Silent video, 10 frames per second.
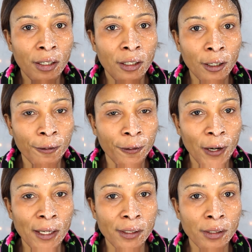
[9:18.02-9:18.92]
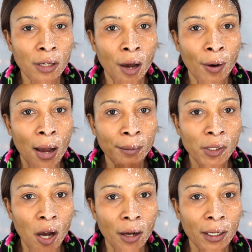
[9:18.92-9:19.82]
difference. Now I'm
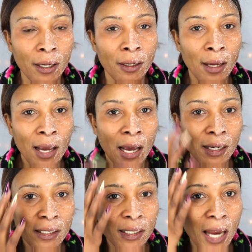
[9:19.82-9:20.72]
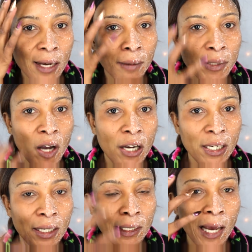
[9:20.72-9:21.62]
talking and it's like I'm
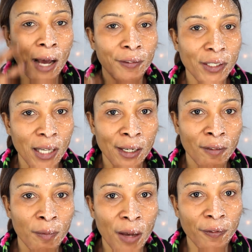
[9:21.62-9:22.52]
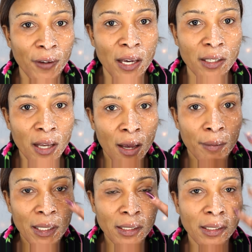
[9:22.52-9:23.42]
talking on half a side of my face
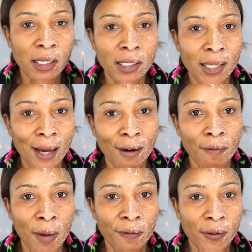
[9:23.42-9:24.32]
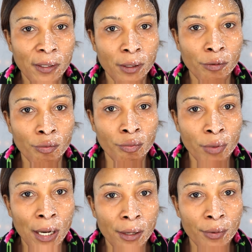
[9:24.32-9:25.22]
because this side of my face is
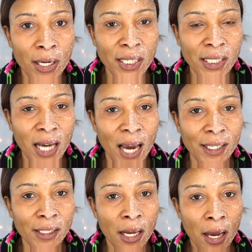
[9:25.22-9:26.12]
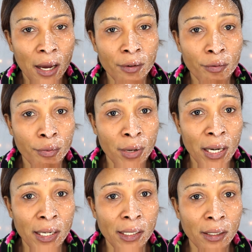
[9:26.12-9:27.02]
really, really tight and
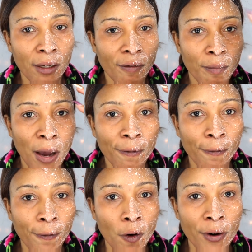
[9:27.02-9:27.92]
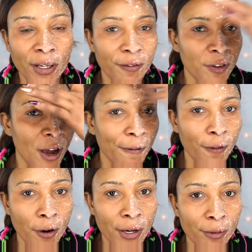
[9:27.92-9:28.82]
really stiff. My forehead, if you have
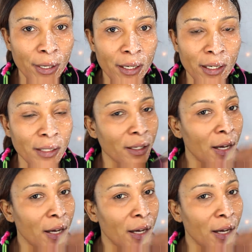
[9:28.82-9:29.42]
forehead wrinkles,